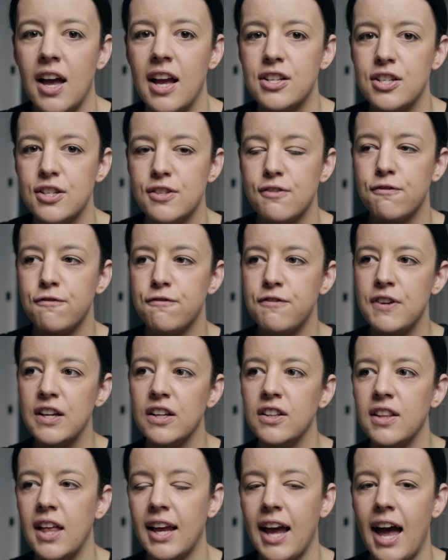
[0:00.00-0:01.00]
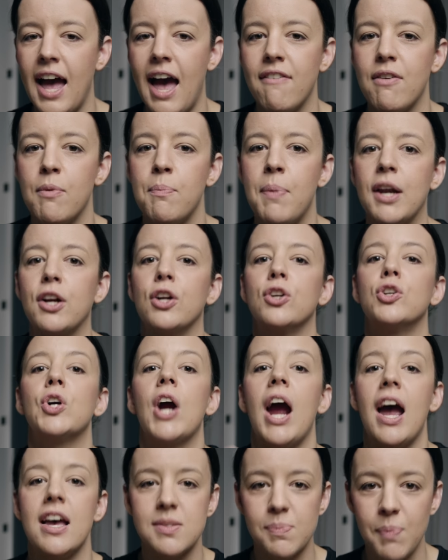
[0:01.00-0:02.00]
I just feel like I have a better
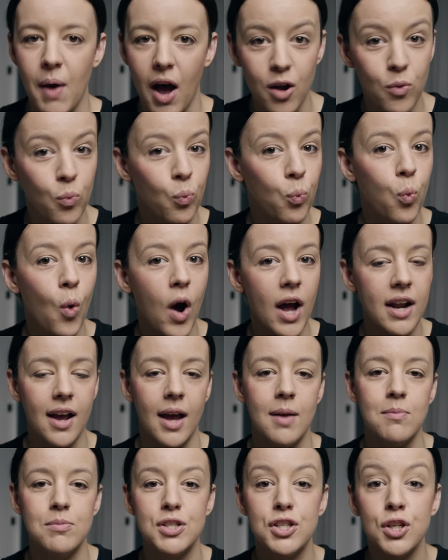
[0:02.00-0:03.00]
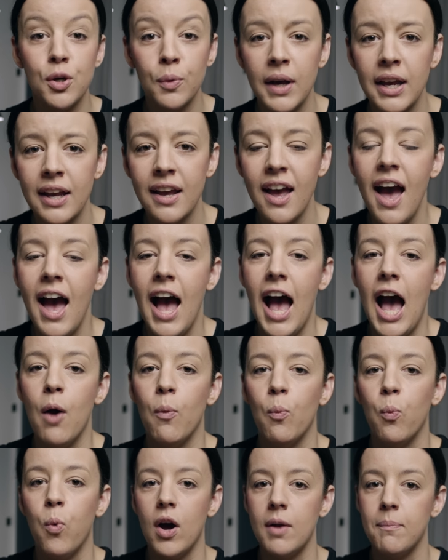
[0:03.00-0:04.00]
grasp on what I'm doing
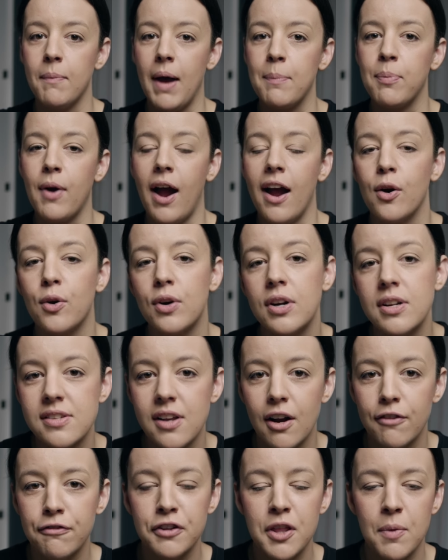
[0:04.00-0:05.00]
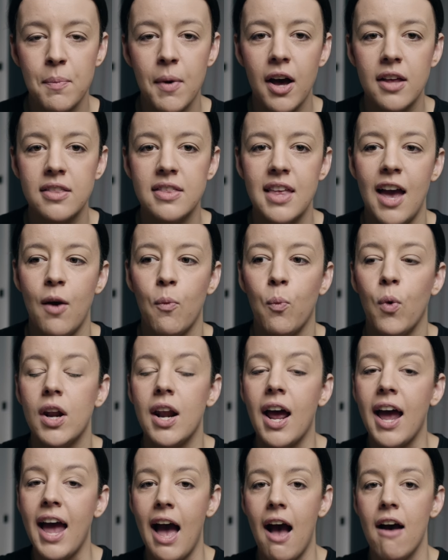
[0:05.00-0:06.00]
and what my priorities are for the month and
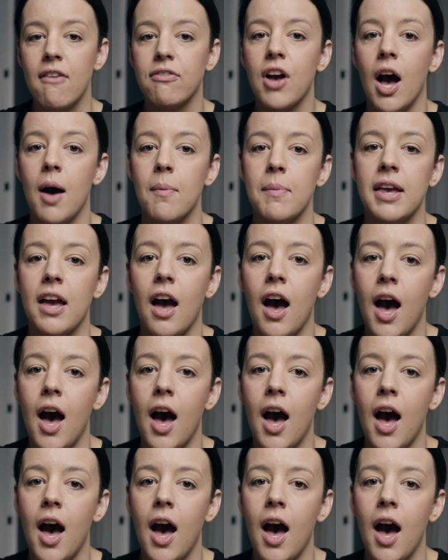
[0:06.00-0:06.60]
what I have coming